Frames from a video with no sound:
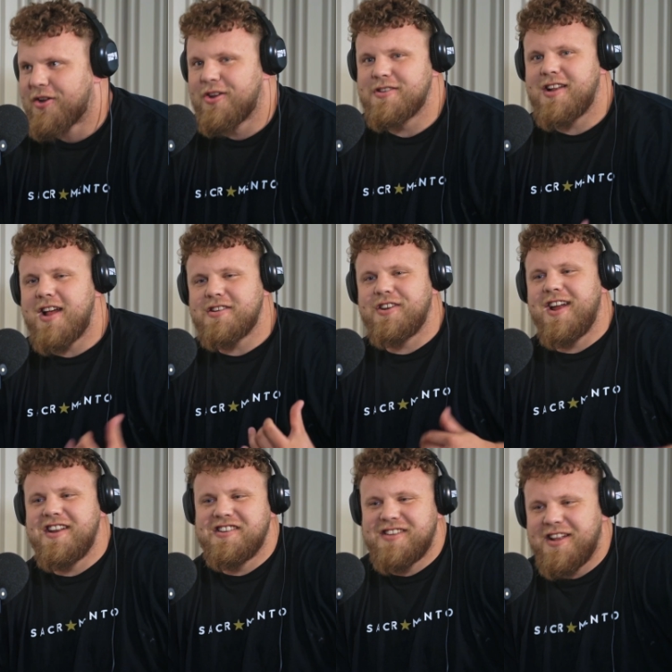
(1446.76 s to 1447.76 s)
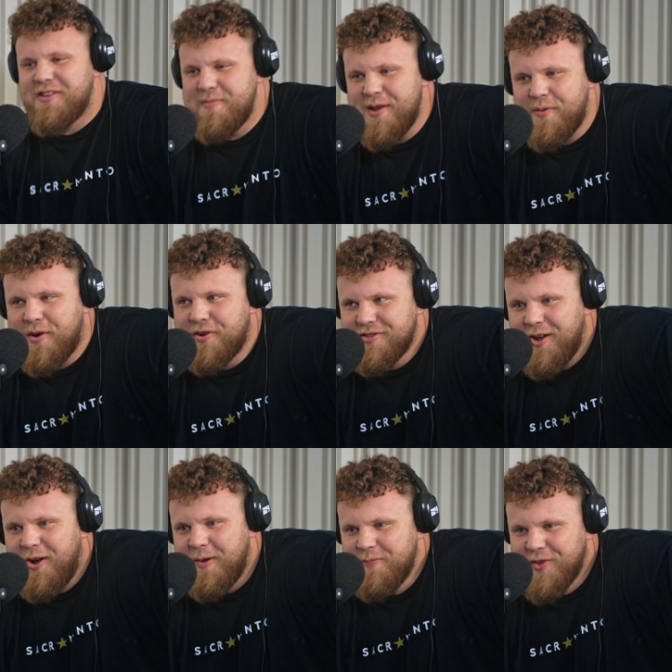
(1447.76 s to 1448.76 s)
Because last year Eddie said to me at Worlds,
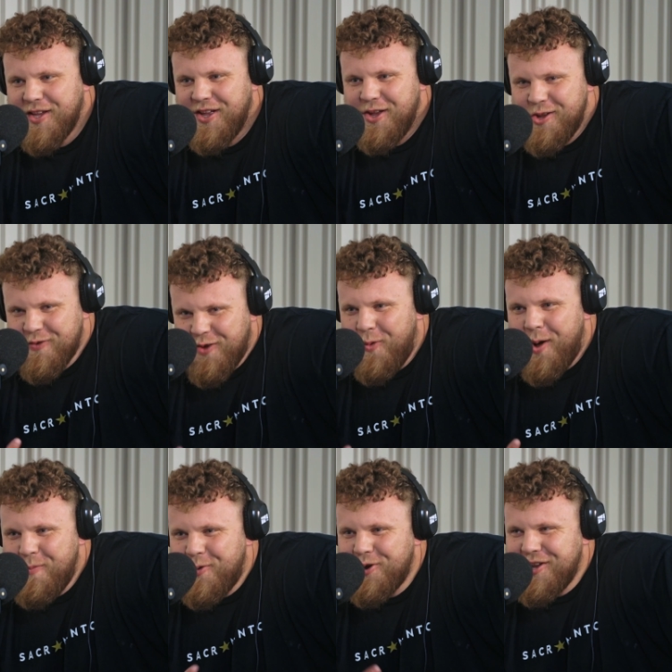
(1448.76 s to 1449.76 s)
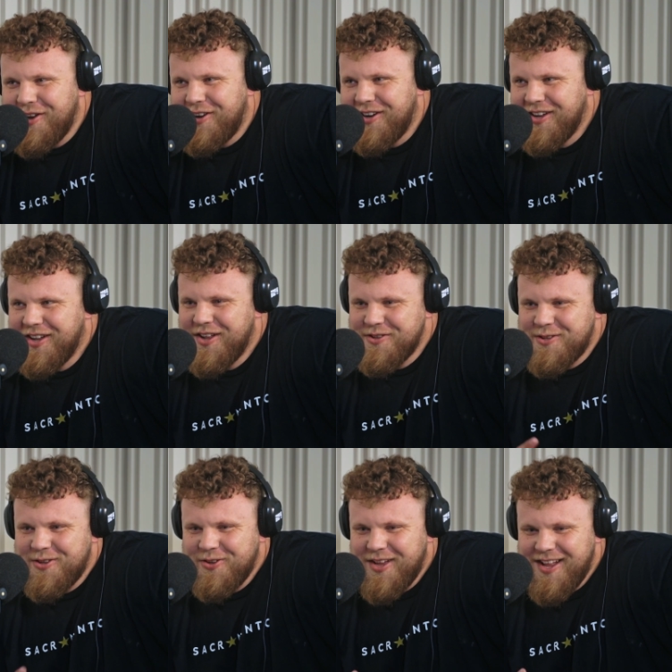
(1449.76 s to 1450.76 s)
"Oh, you've got 1 more year
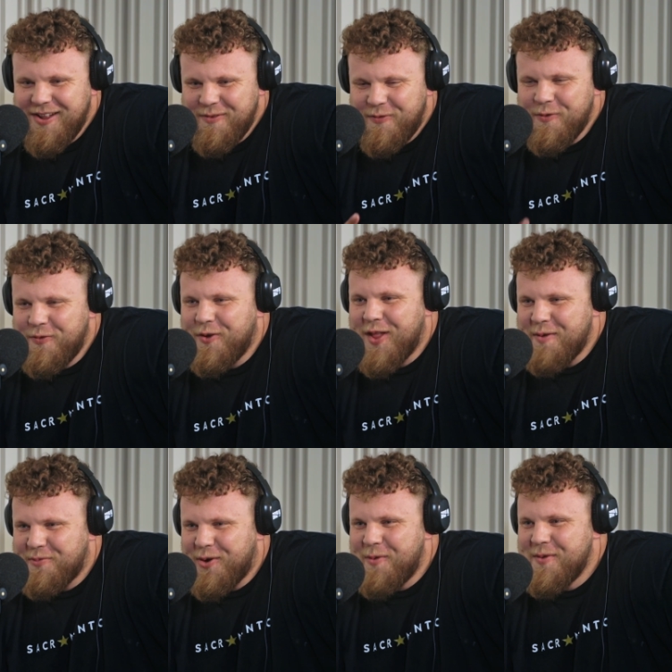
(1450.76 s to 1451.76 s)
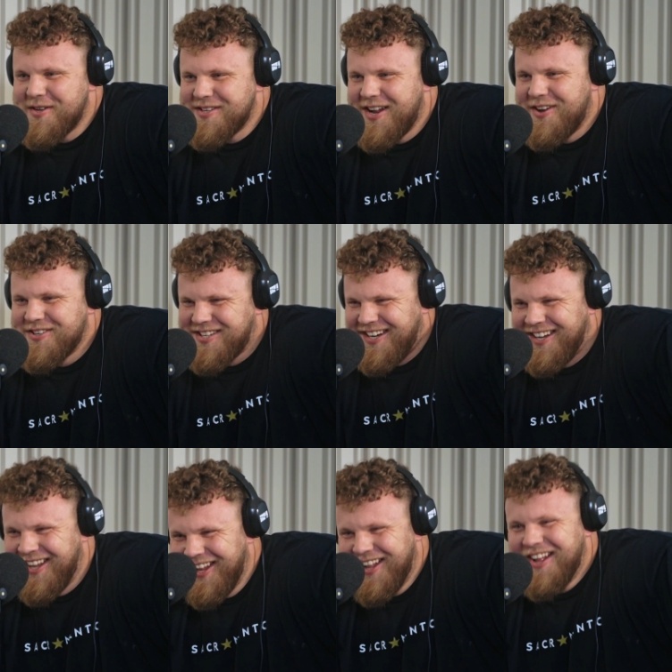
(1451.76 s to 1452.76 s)
to fulfill that promise," and I was
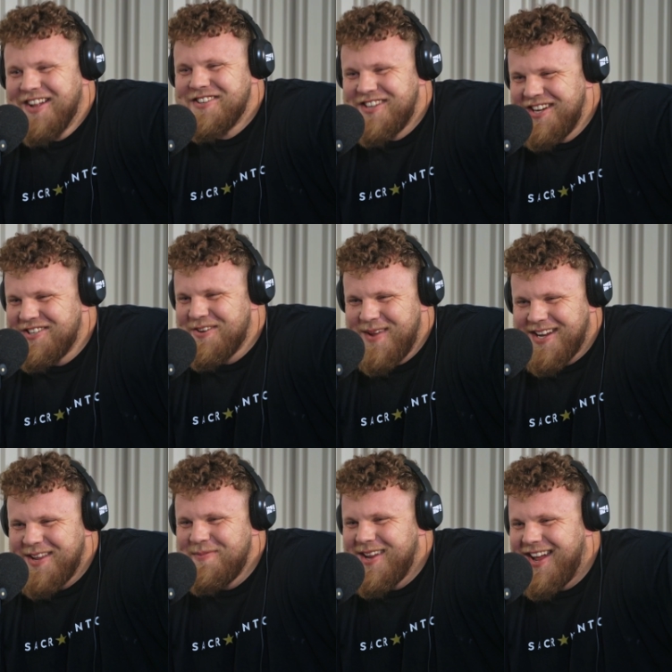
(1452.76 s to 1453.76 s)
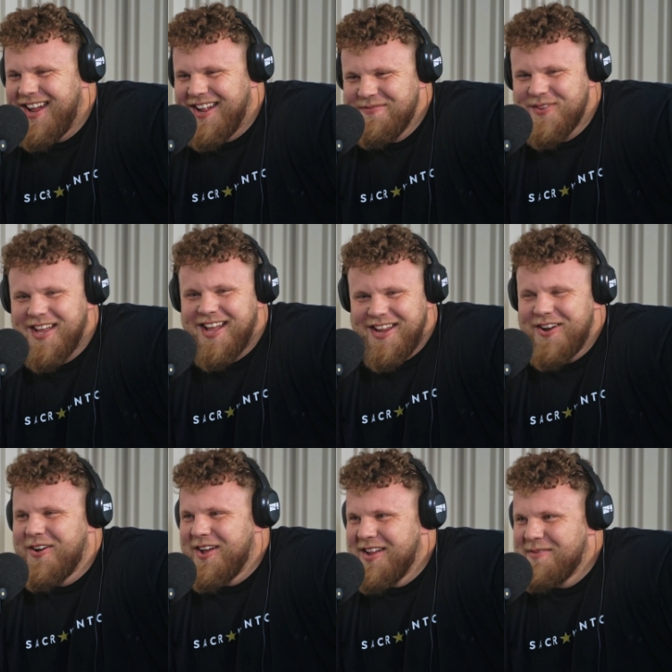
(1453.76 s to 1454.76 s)
like, "Geez, you're making me, you
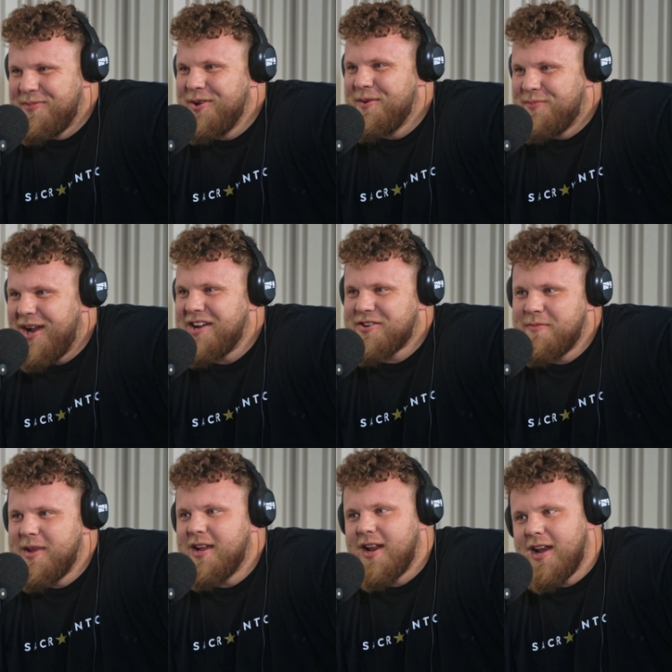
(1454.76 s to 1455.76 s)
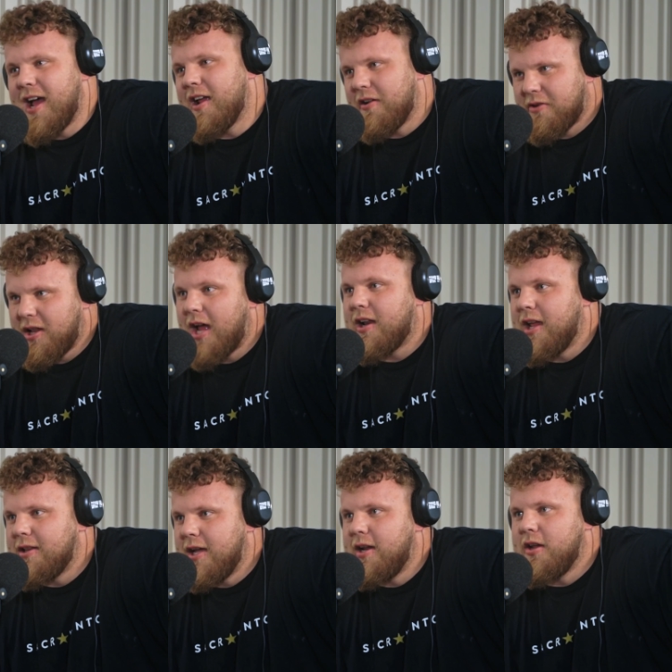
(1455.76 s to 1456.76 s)
know, putting pressure on me." And then I
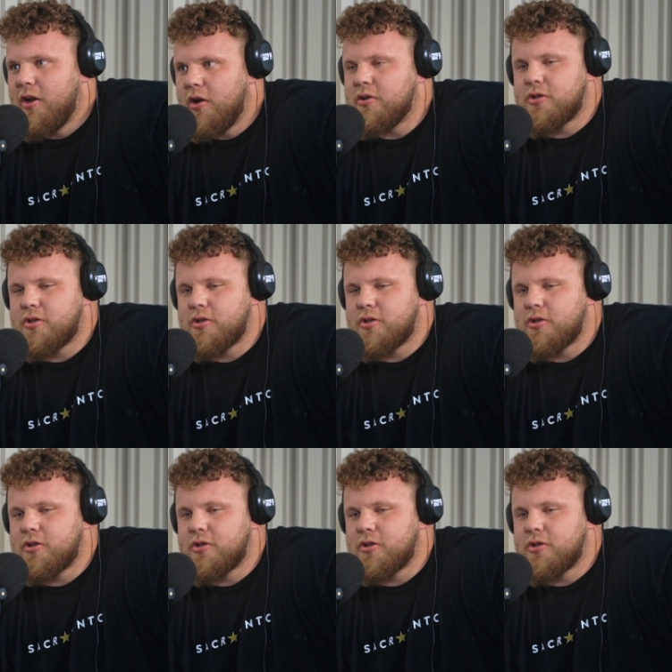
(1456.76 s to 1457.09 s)
gladly did it, you know.